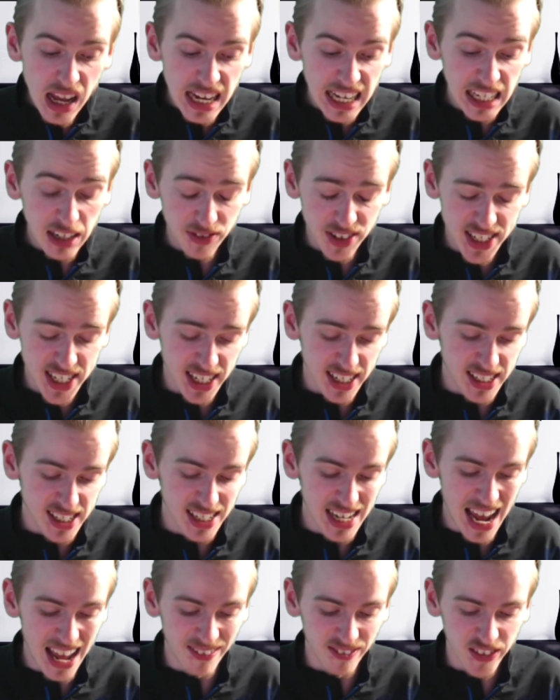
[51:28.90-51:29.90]
Gylfi
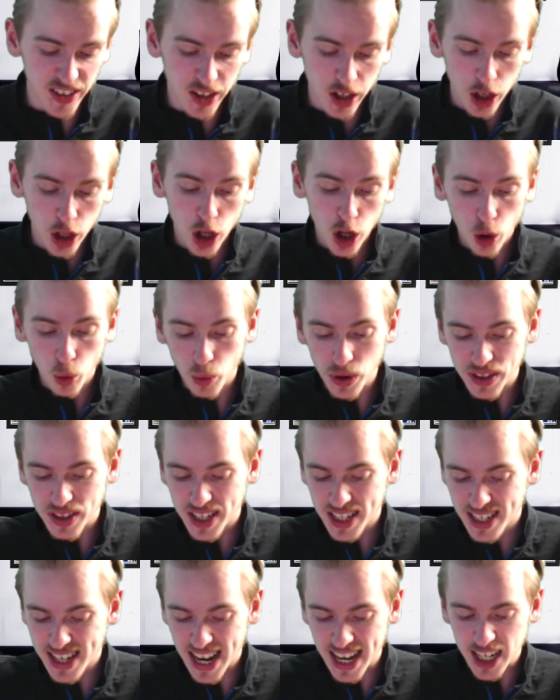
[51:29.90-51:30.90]
Sigurdsson ended
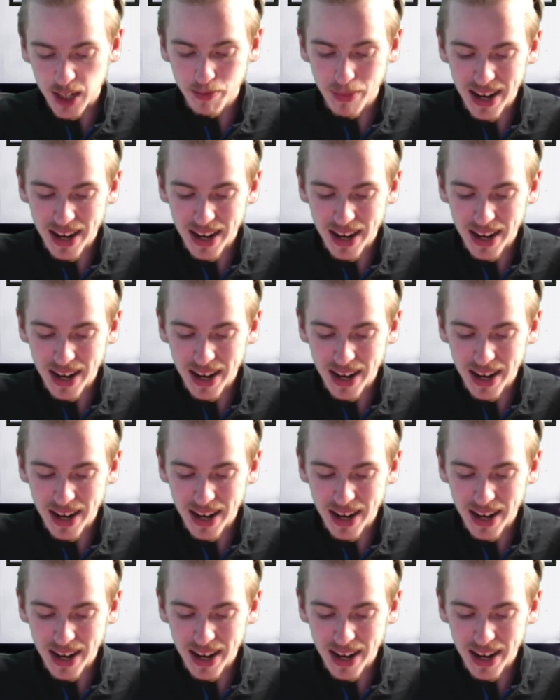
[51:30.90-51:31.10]
with 6,